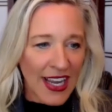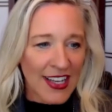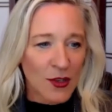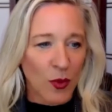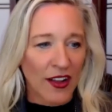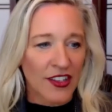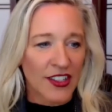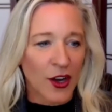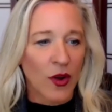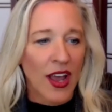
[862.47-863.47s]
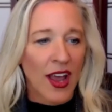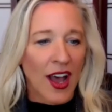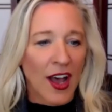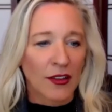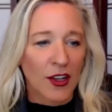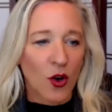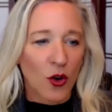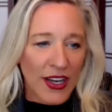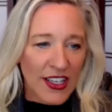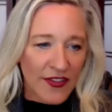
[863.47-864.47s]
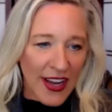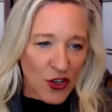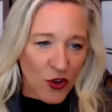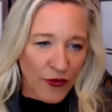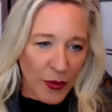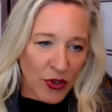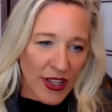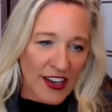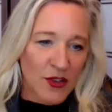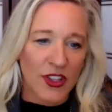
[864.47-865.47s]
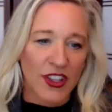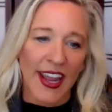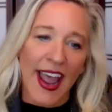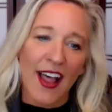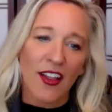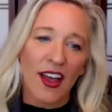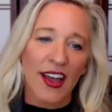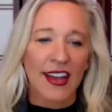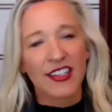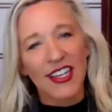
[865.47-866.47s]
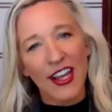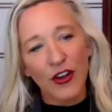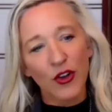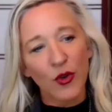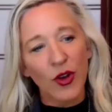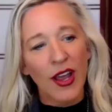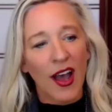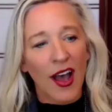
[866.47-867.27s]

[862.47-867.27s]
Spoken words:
as well. So lower rates of atrial fibrillation with the Acala and Zanu,